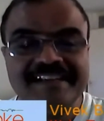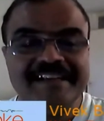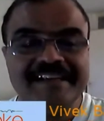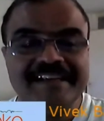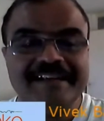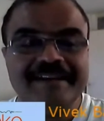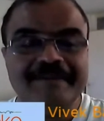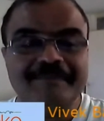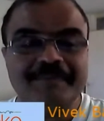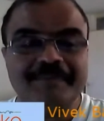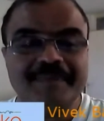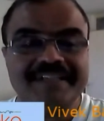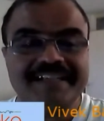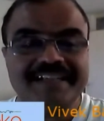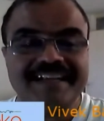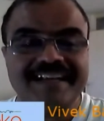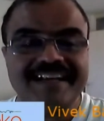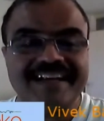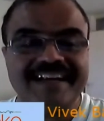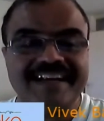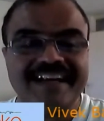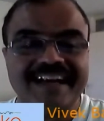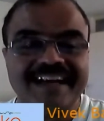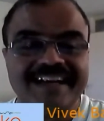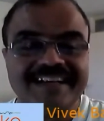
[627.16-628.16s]
But
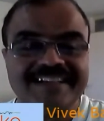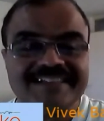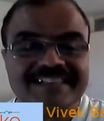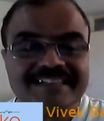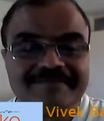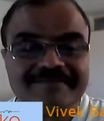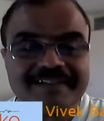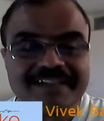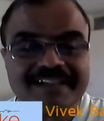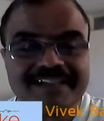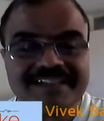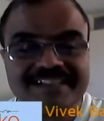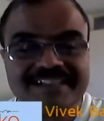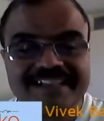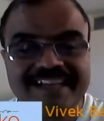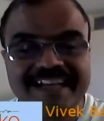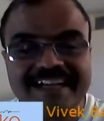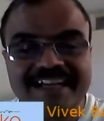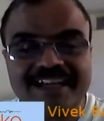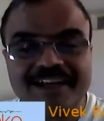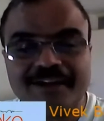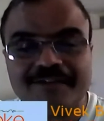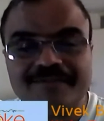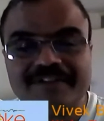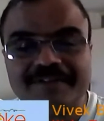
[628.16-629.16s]
as they were
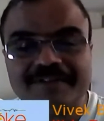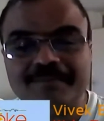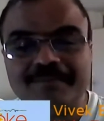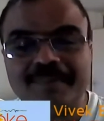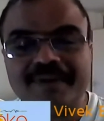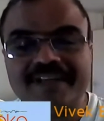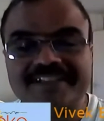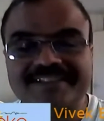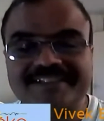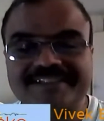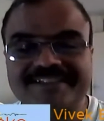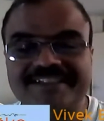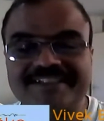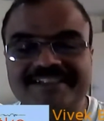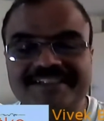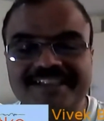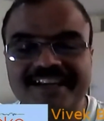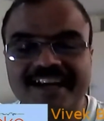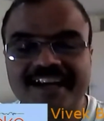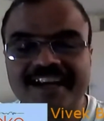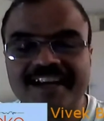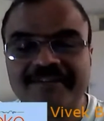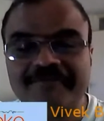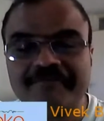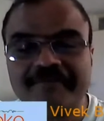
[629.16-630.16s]
getting off the bus, the
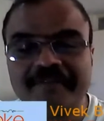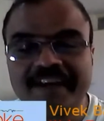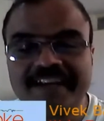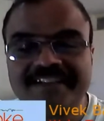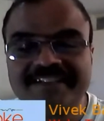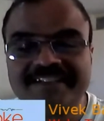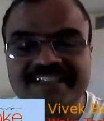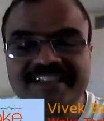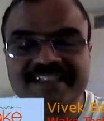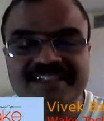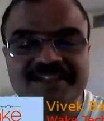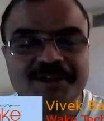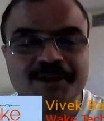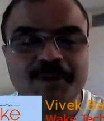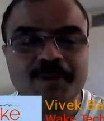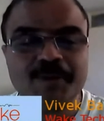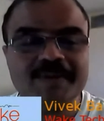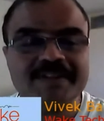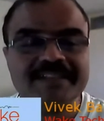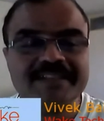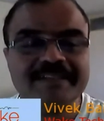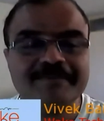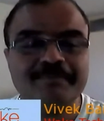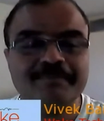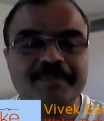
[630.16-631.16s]
child went and told
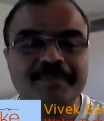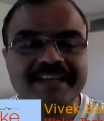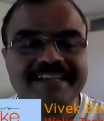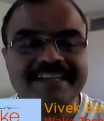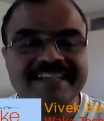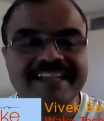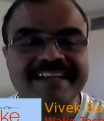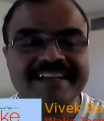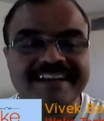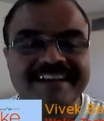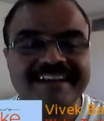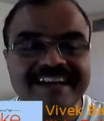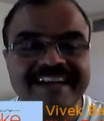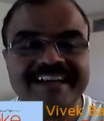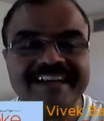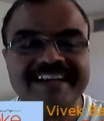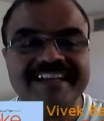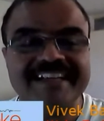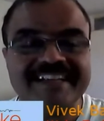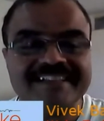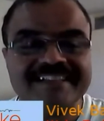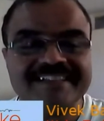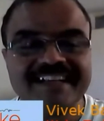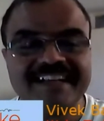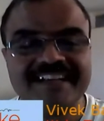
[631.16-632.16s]
the pregnant
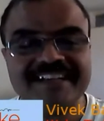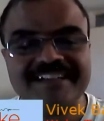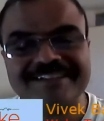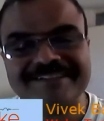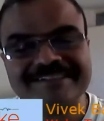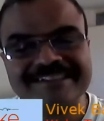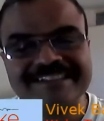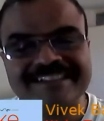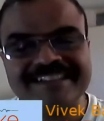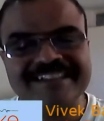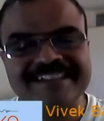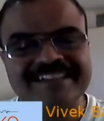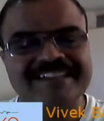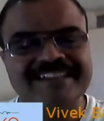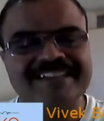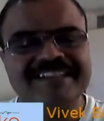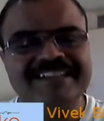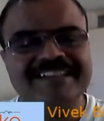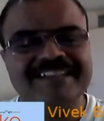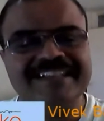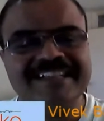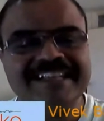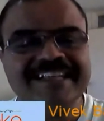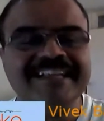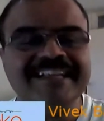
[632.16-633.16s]
lady that
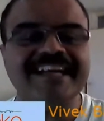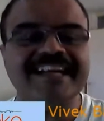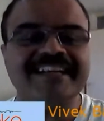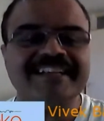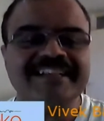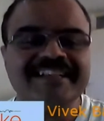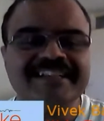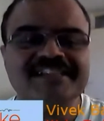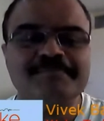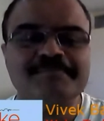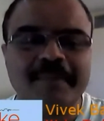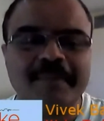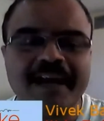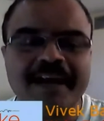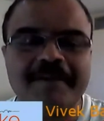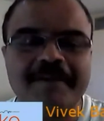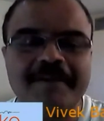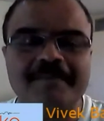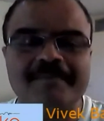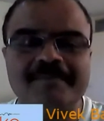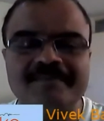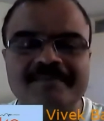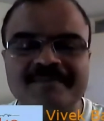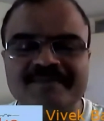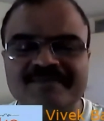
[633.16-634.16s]
he and his
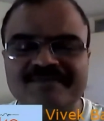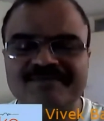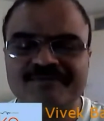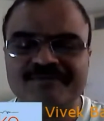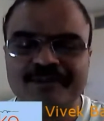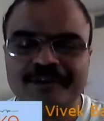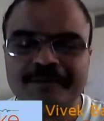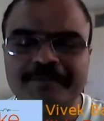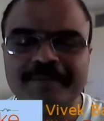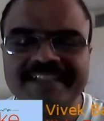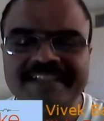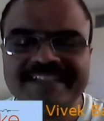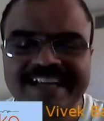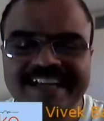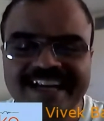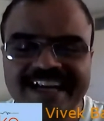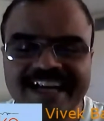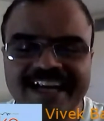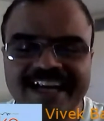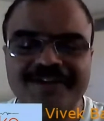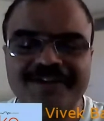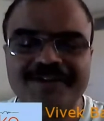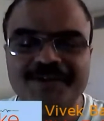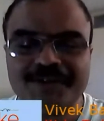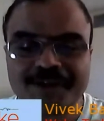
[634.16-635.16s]
mom would be
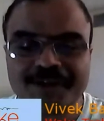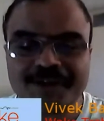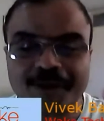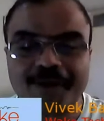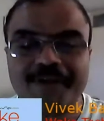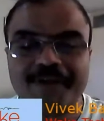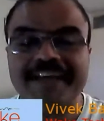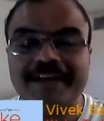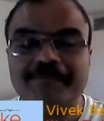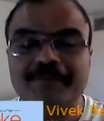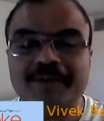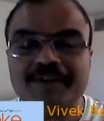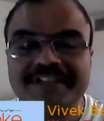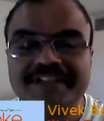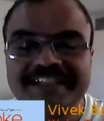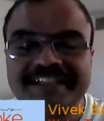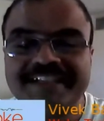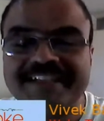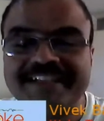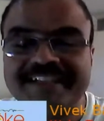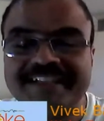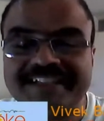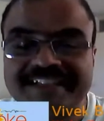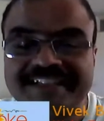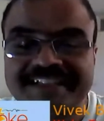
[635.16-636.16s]
talking about
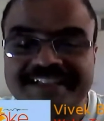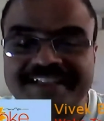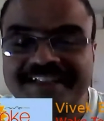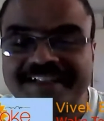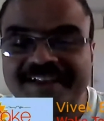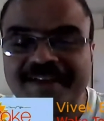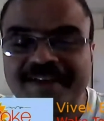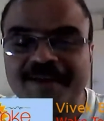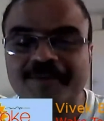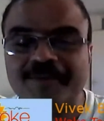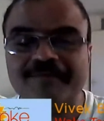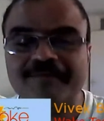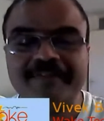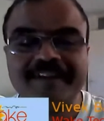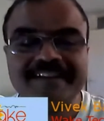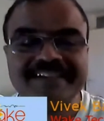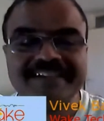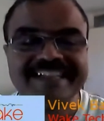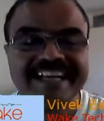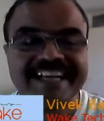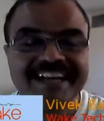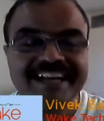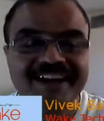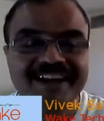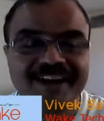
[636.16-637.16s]
her when
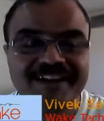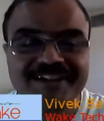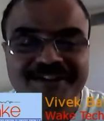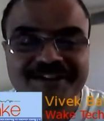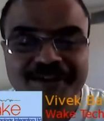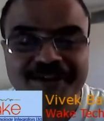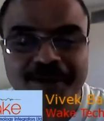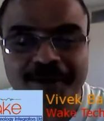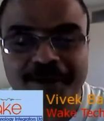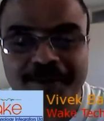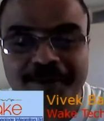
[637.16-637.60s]
they got home.